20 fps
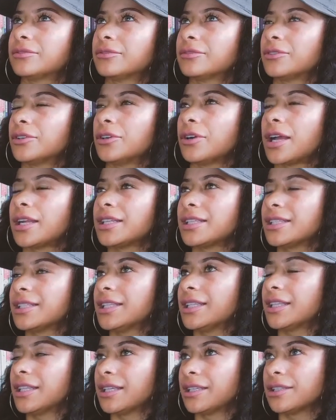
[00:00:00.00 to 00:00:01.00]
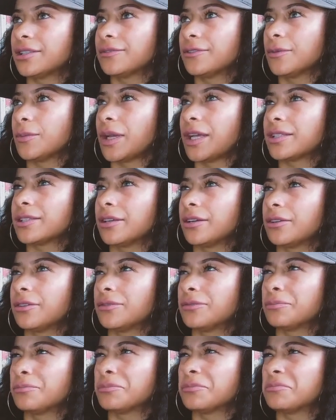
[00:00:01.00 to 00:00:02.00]
Or I didn't see this for
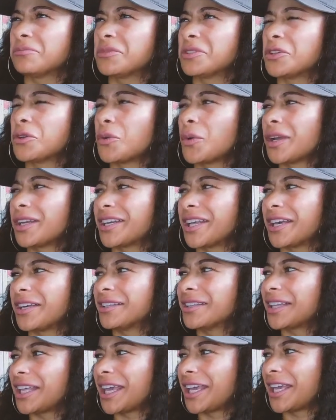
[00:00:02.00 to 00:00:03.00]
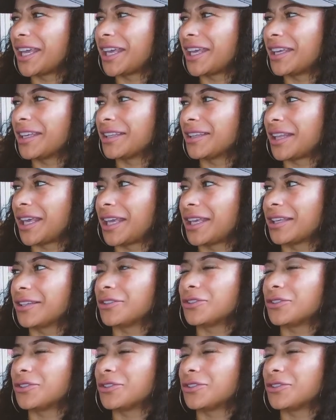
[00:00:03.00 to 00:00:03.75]
myself. Going to LA and, like,